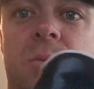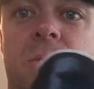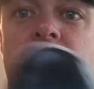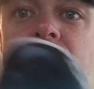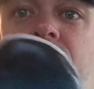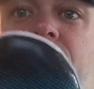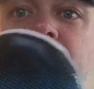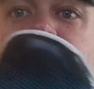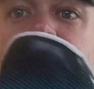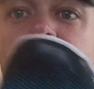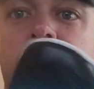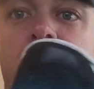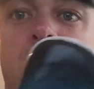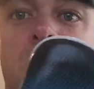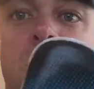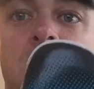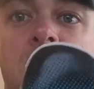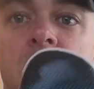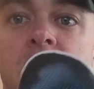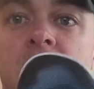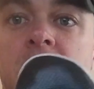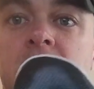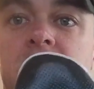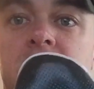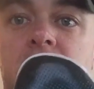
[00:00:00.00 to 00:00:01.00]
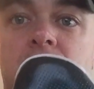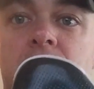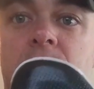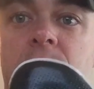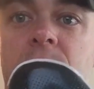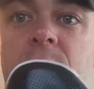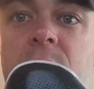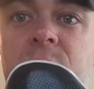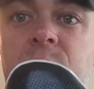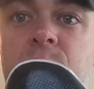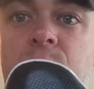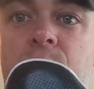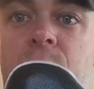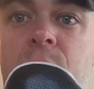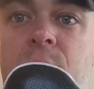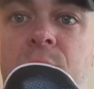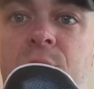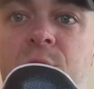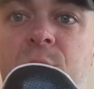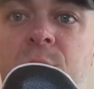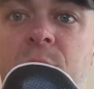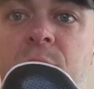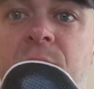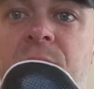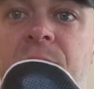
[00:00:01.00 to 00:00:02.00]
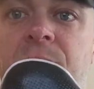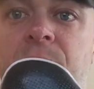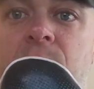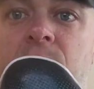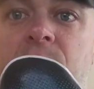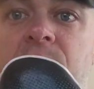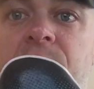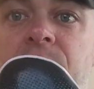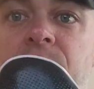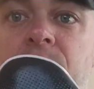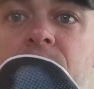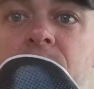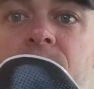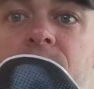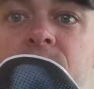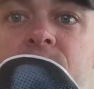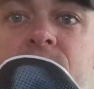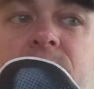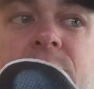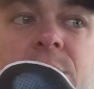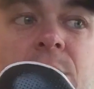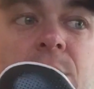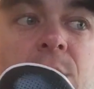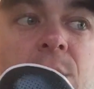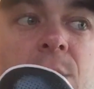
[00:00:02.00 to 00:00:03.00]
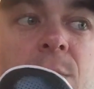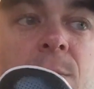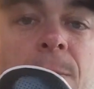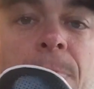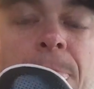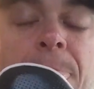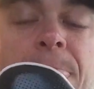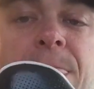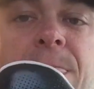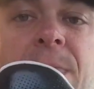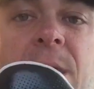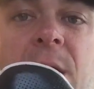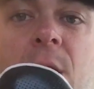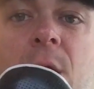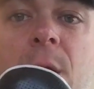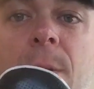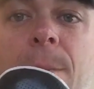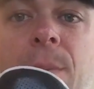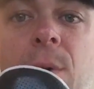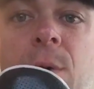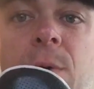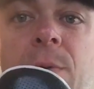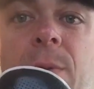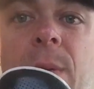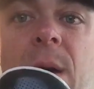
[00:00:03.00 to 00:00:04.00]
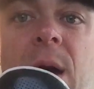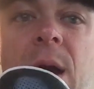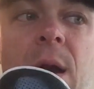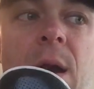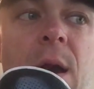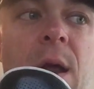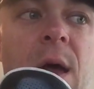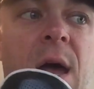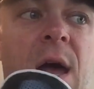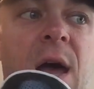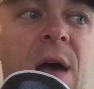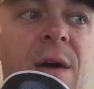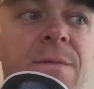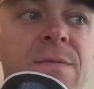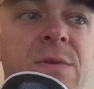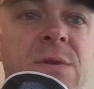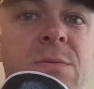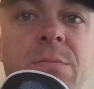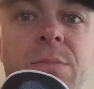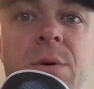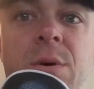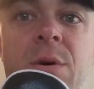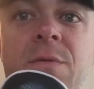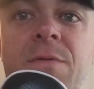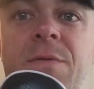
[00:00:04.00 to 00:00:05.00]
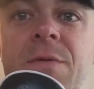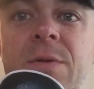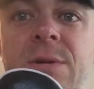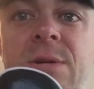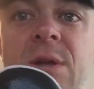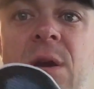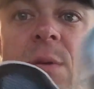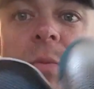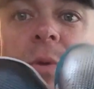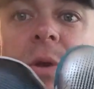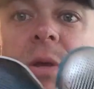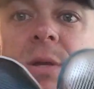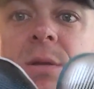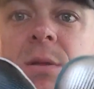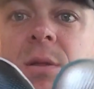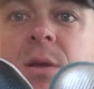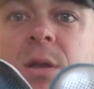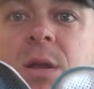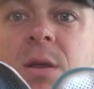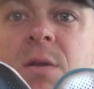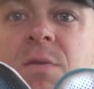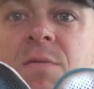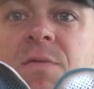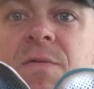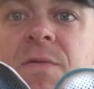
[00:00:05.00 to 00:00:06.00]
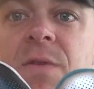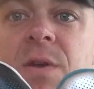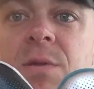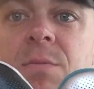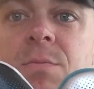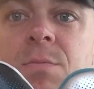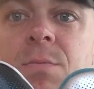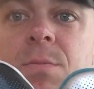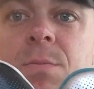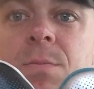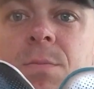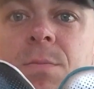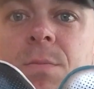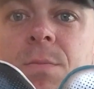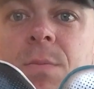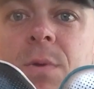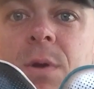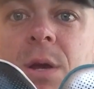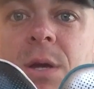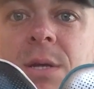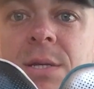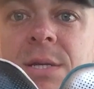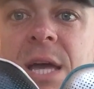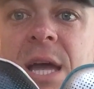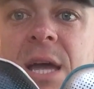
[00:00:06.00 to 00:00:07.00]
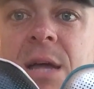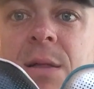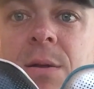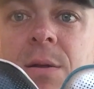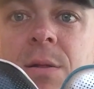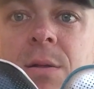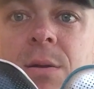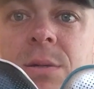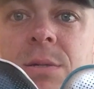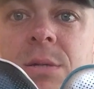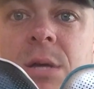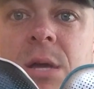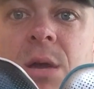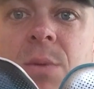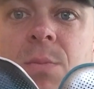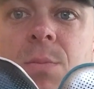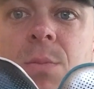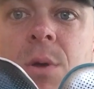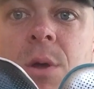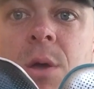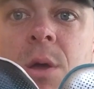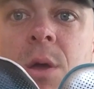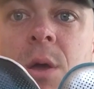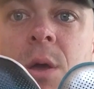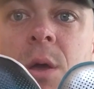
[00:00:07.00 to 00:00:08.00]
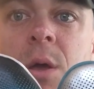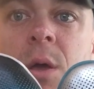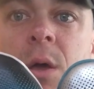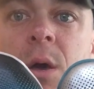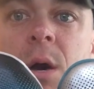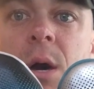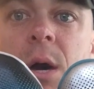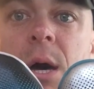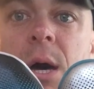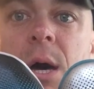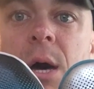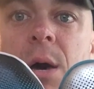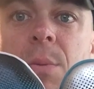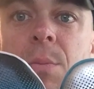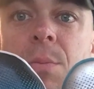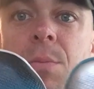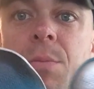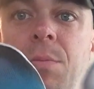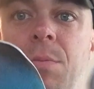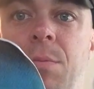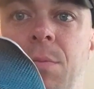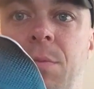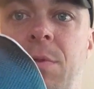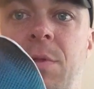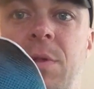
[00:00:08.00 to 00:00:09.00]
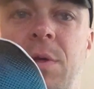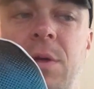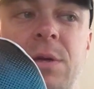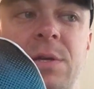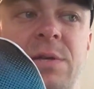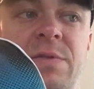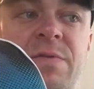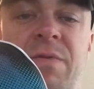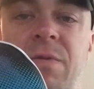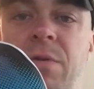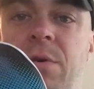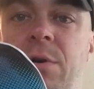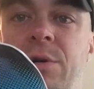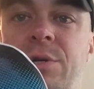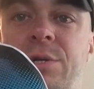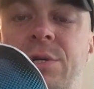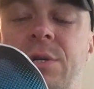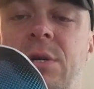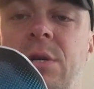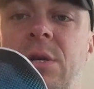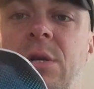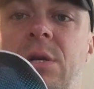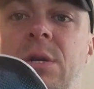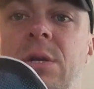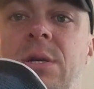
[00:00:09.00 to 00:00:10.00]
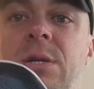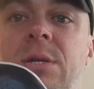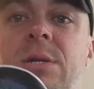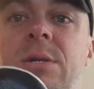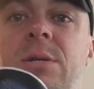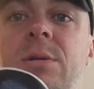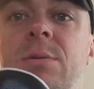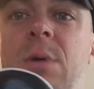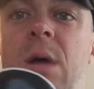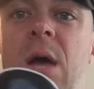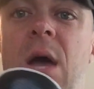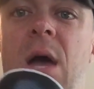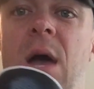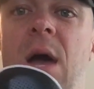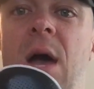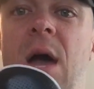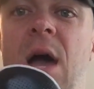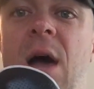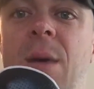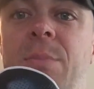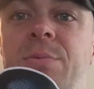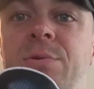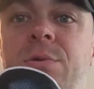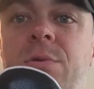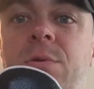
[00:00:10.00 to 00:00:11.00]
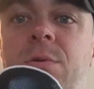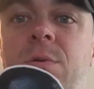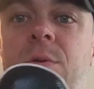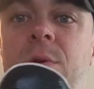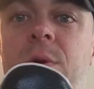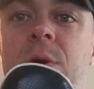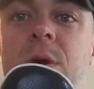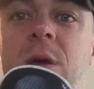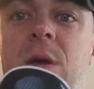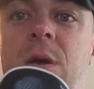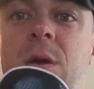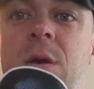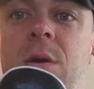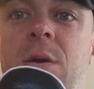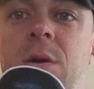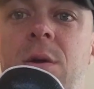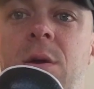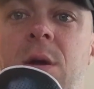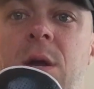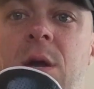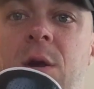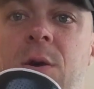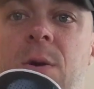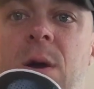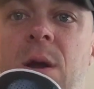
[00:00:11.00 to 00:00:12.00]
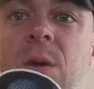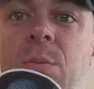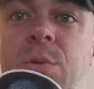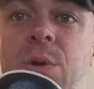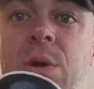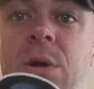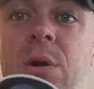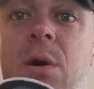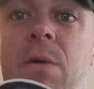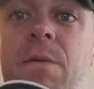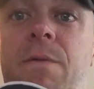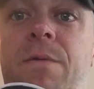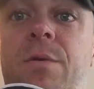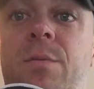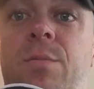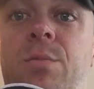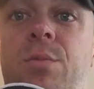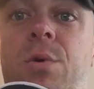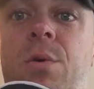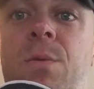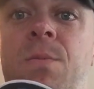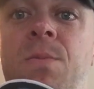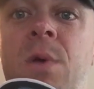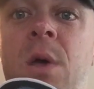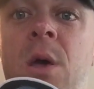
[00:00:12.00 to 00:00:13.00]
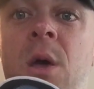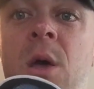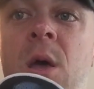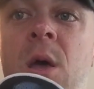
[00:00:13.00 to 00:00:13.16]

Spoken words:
bit newer, so there is more room in the forefoot. So they are both 9.5s, but for some reason they didn't fit exactly the same. This version is absolutely incredibly comfortable.